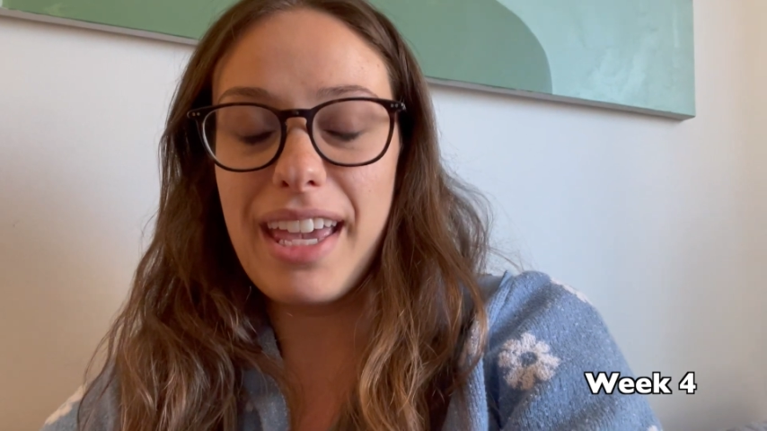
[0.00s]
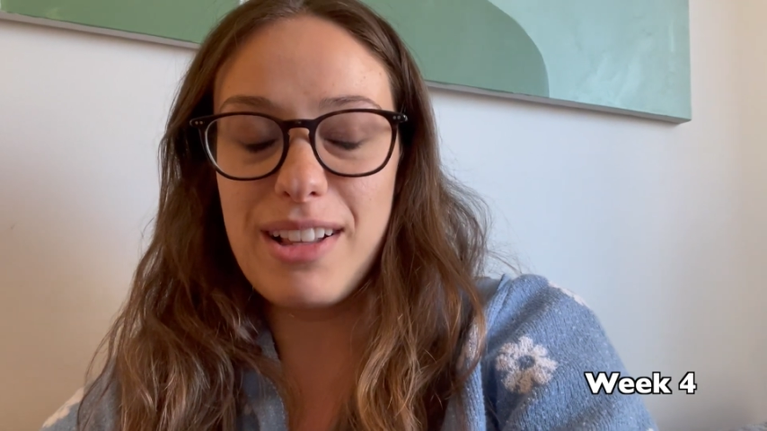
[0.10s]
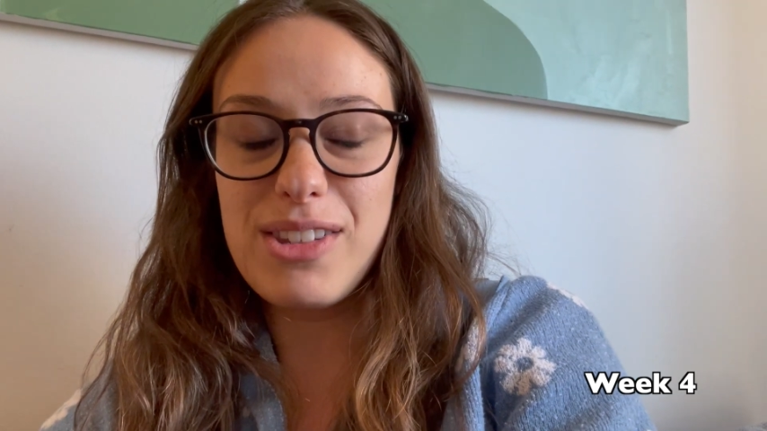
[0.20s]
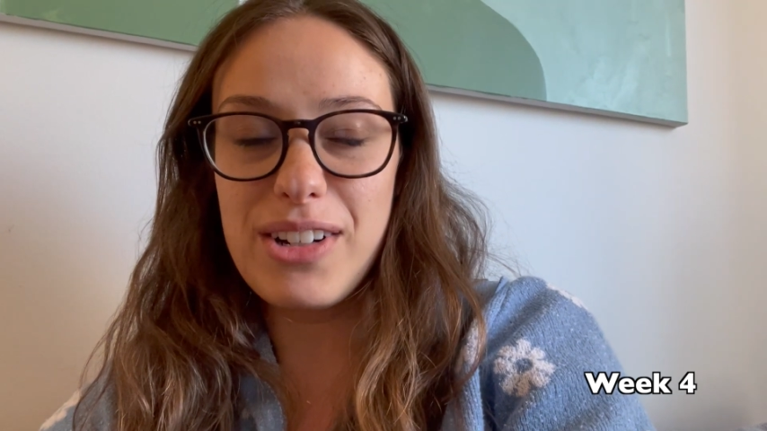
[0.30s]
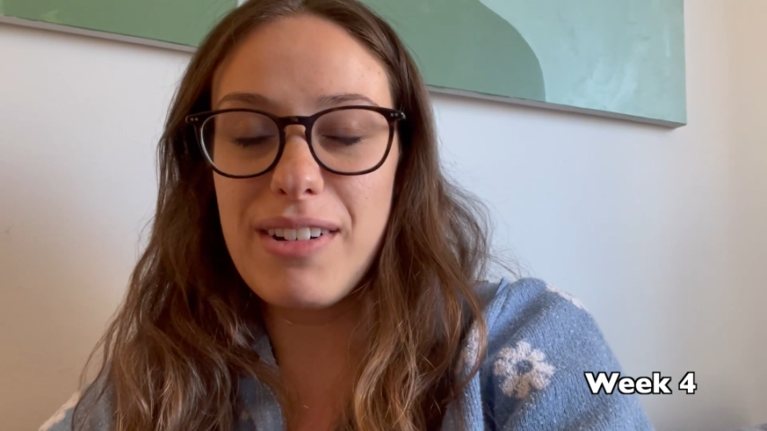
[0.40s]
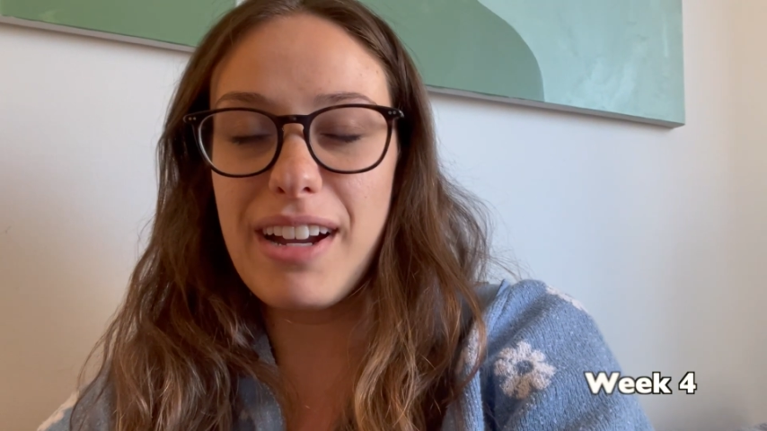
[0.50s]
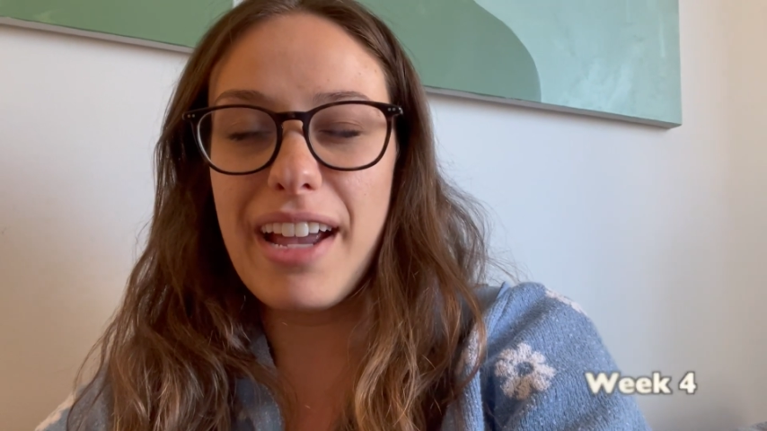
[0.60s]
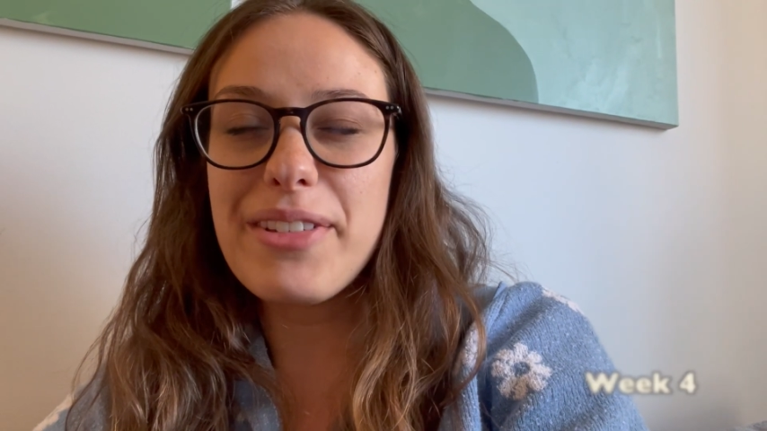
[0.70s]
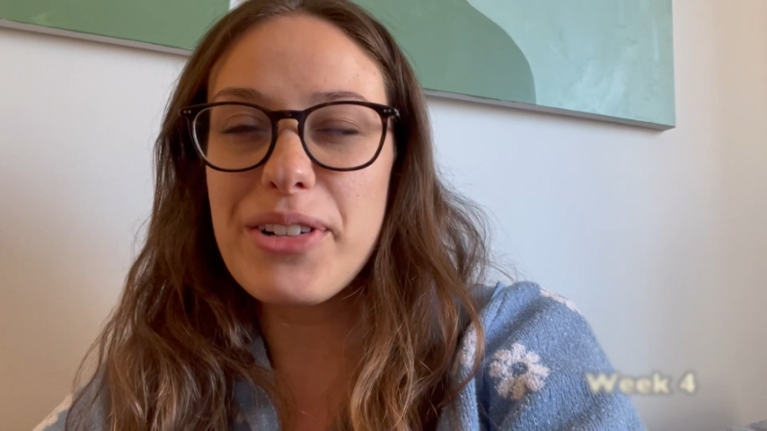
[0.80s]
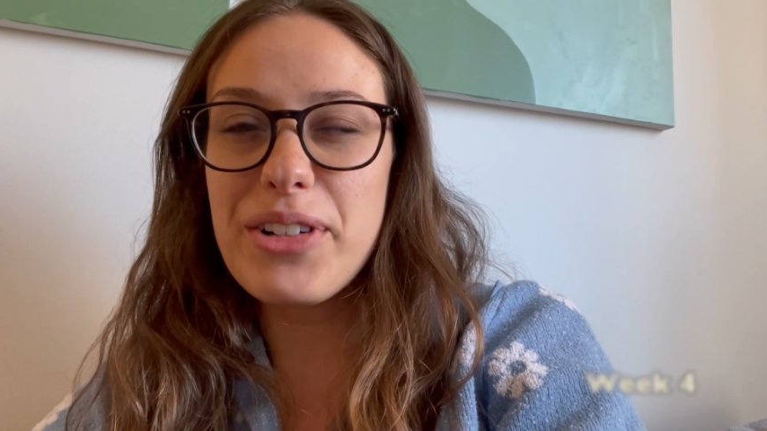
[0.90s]
cancer or
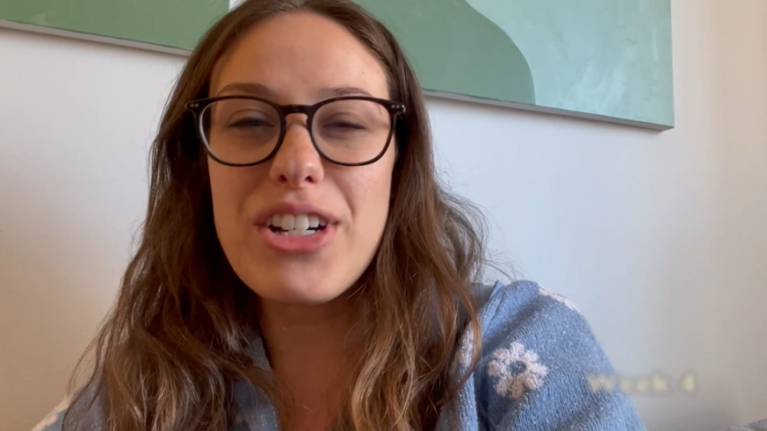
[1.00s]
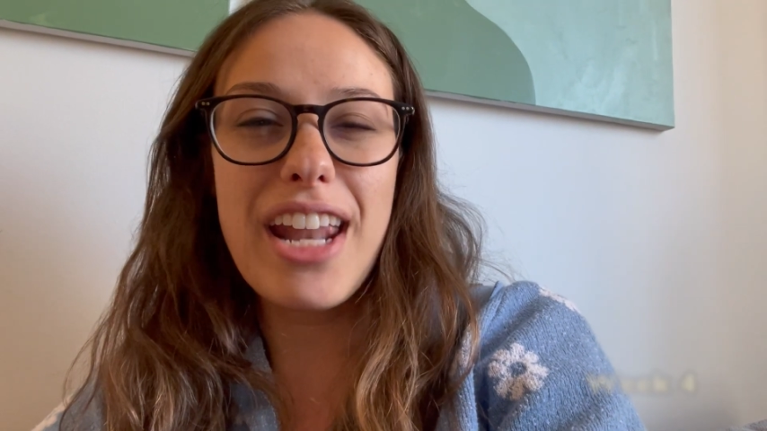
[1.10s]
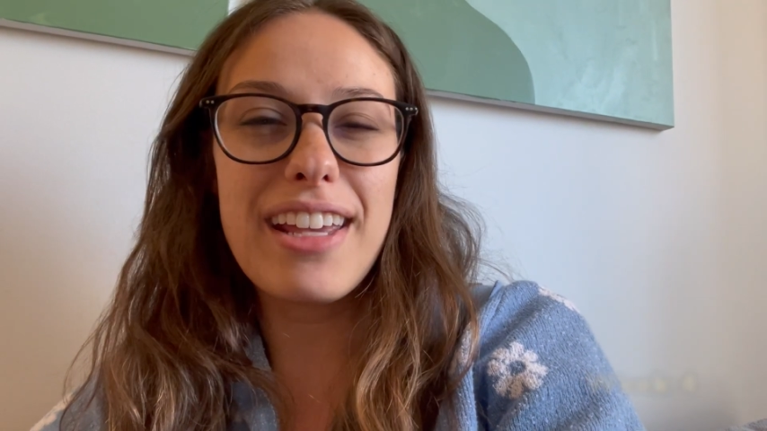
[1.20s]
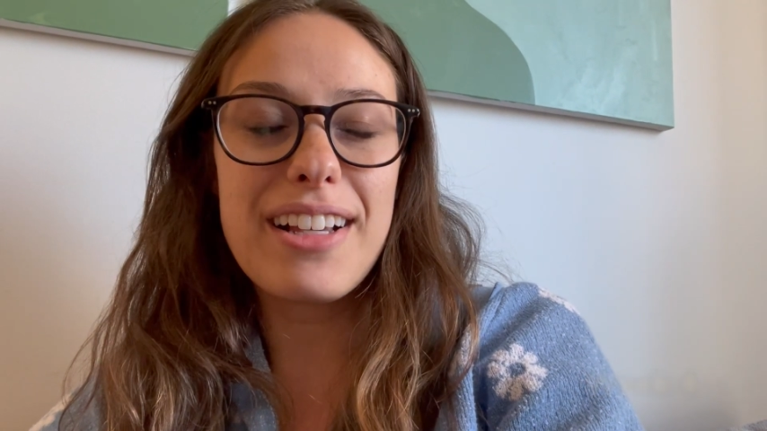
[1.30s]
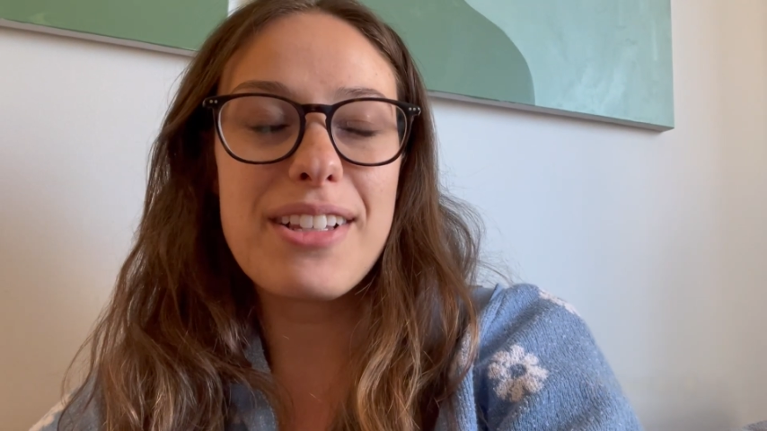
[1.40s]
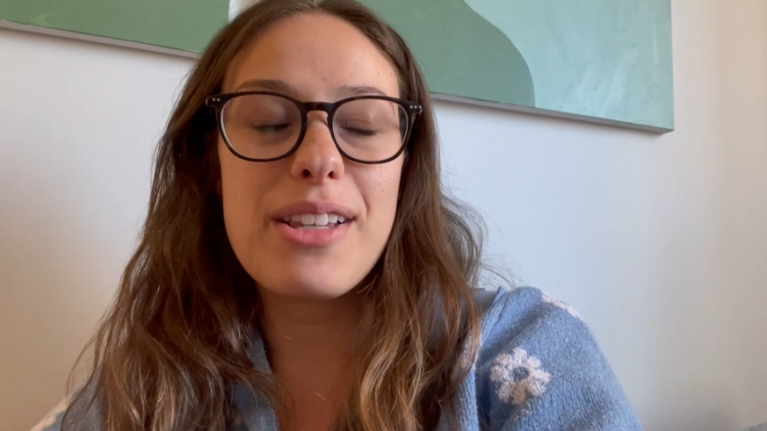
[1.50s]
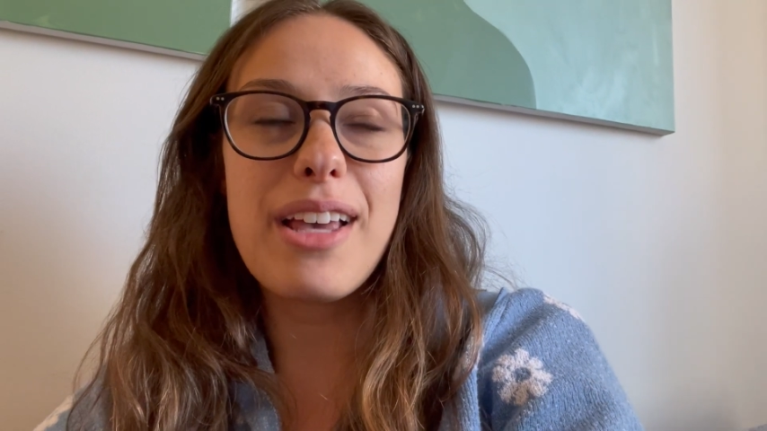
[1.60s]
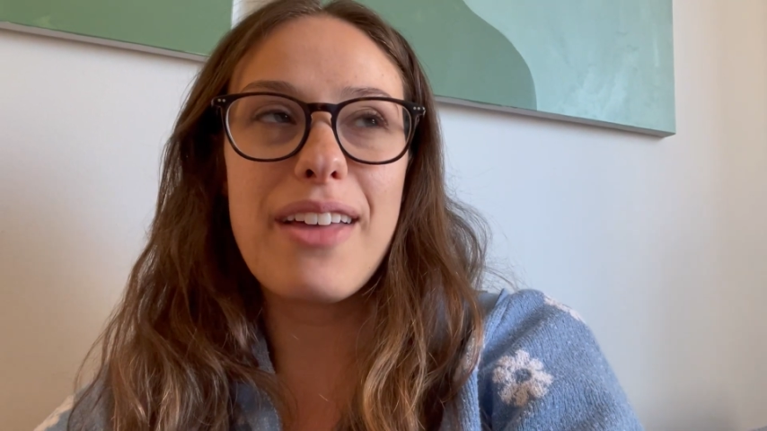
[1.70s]
cancer genetics